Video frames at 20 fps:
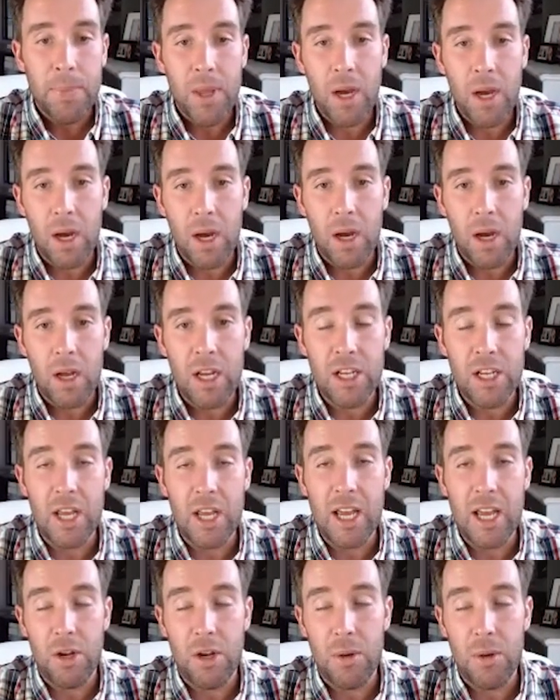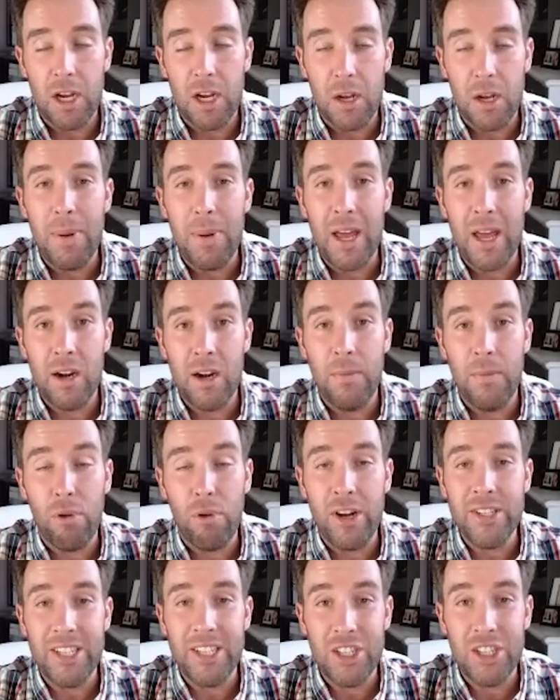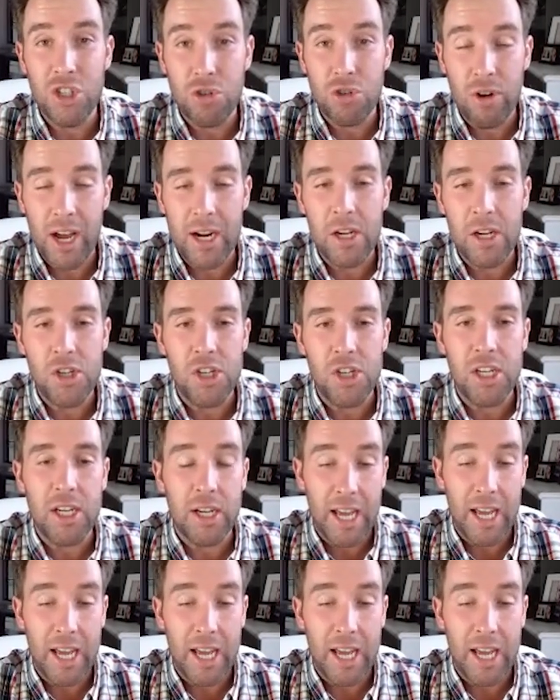and a competitive pricing strategy,